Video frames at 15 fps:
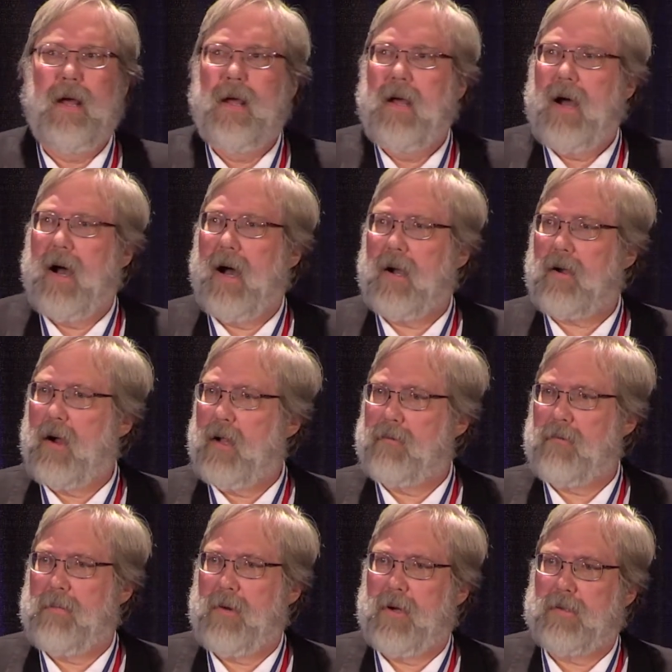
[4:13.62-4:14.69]

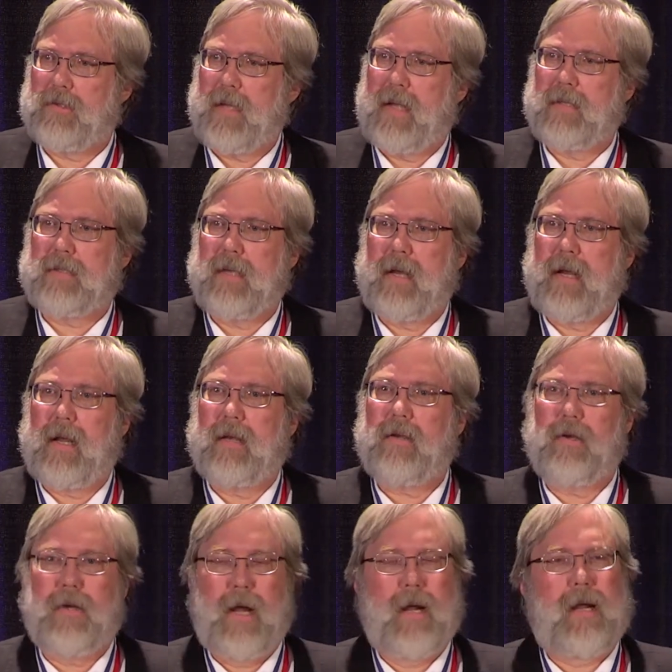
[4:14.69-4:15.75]
called remote sensing and
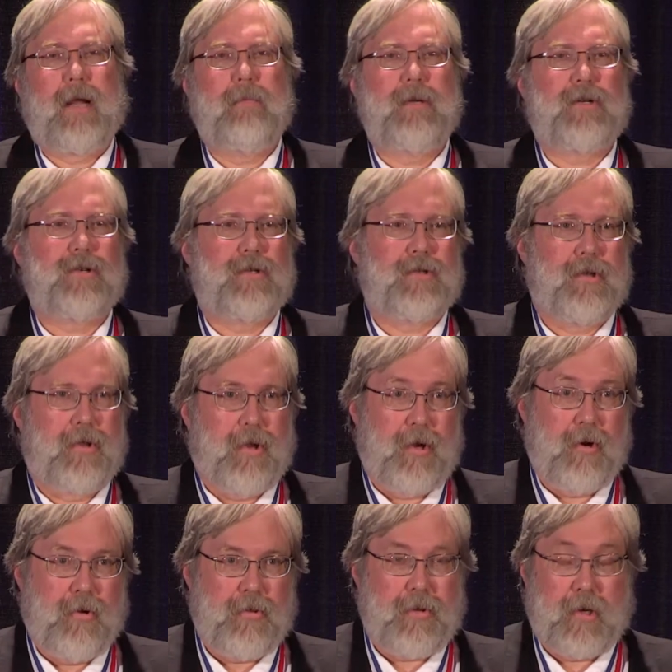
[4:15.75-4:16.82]
to take images of the
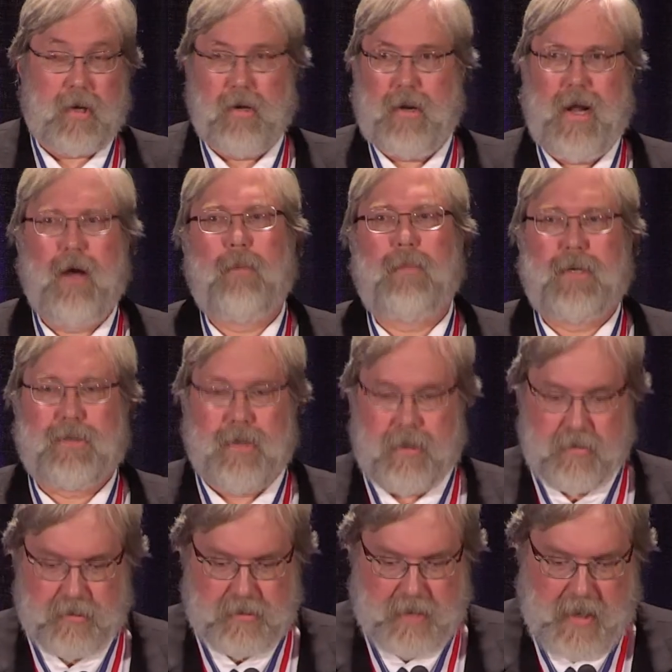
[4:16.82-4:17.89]
Earth that could help us
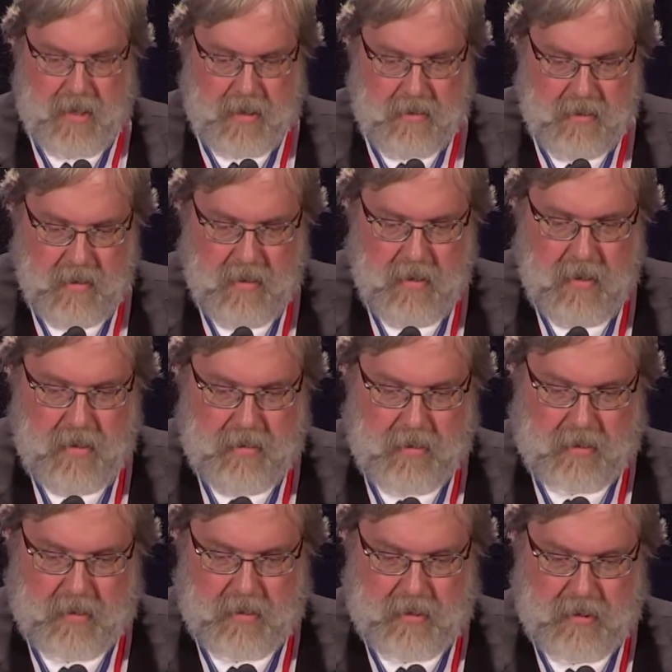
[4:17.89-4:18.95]
understand
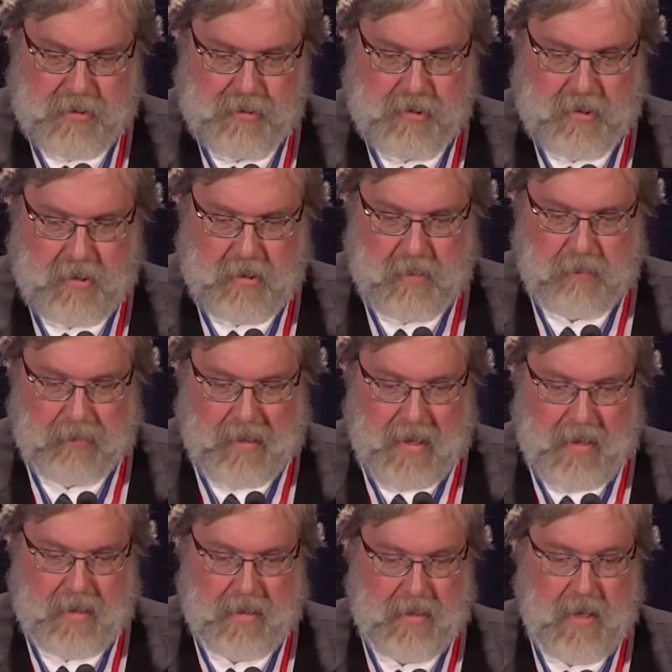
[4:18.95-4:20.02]
the condition of the
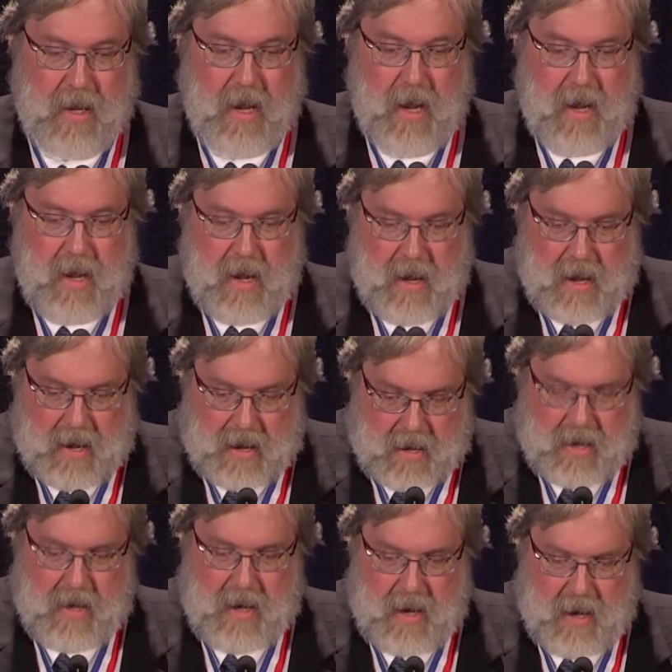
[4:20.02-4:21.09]
planet.
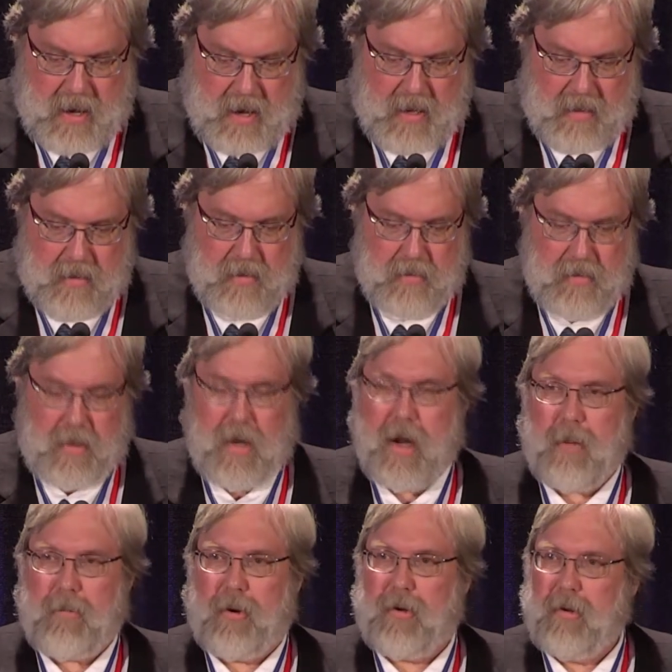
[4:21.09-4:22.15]
I had the
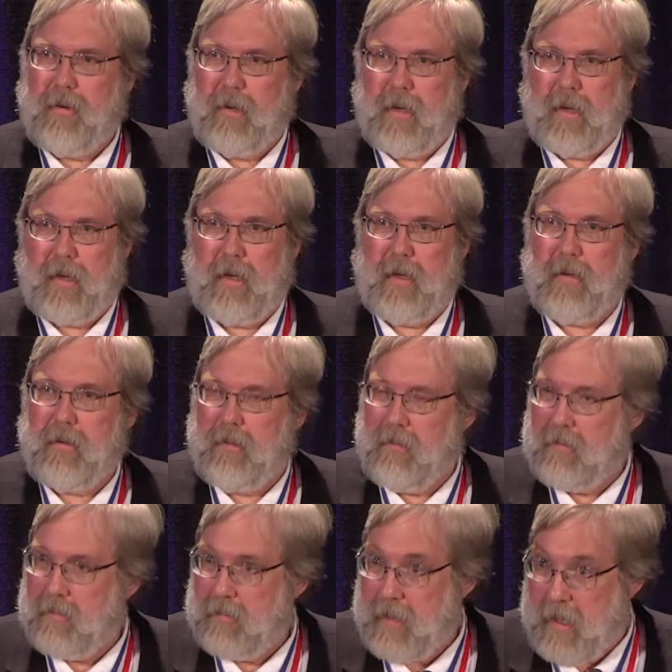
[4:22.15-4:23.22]
opportunity
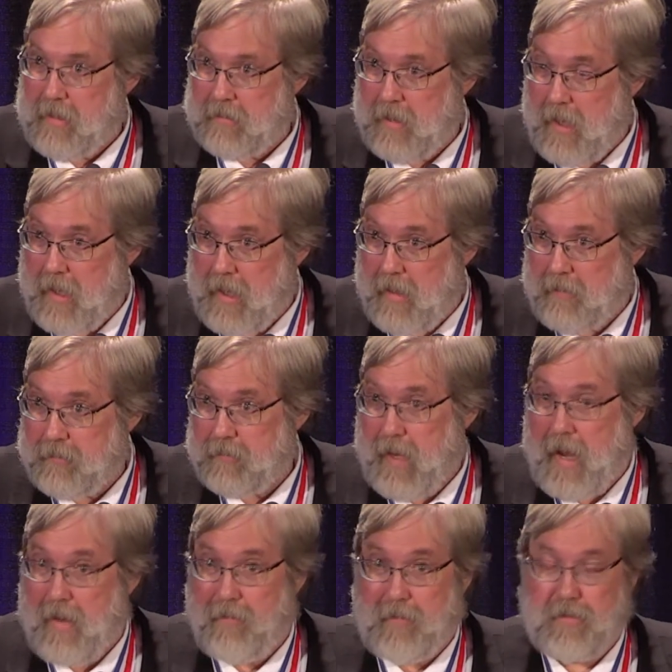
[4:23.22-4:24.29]
to
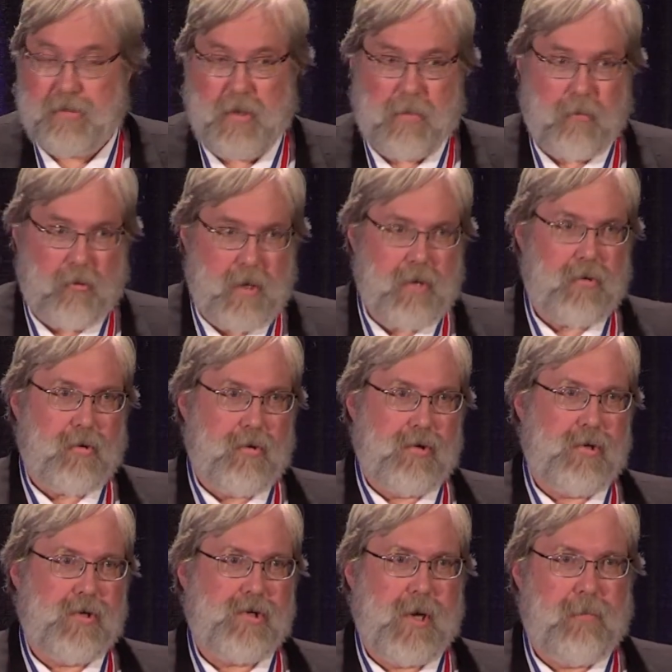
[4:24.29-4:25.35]
have a summer
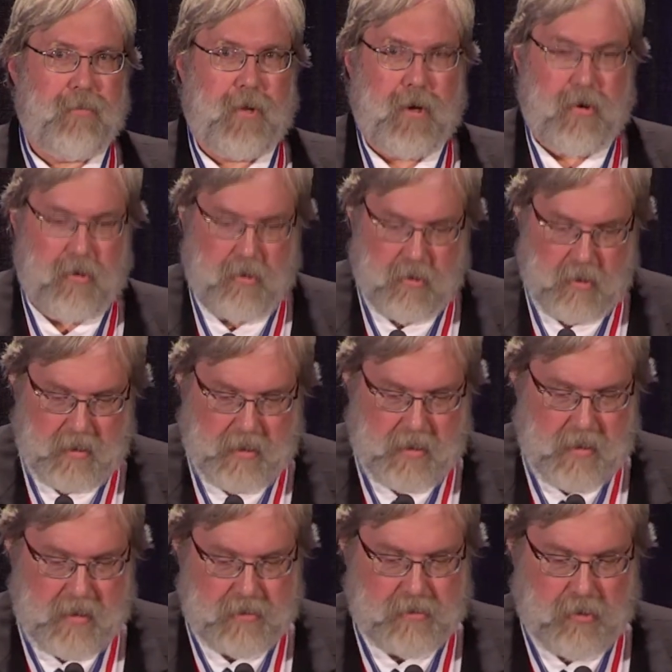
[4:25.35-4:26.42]
internship there early
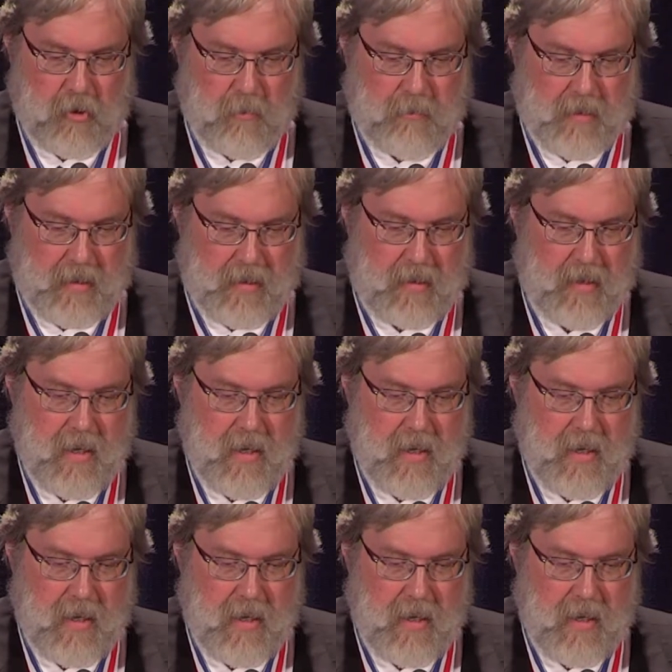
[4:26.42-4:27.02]
in its opening,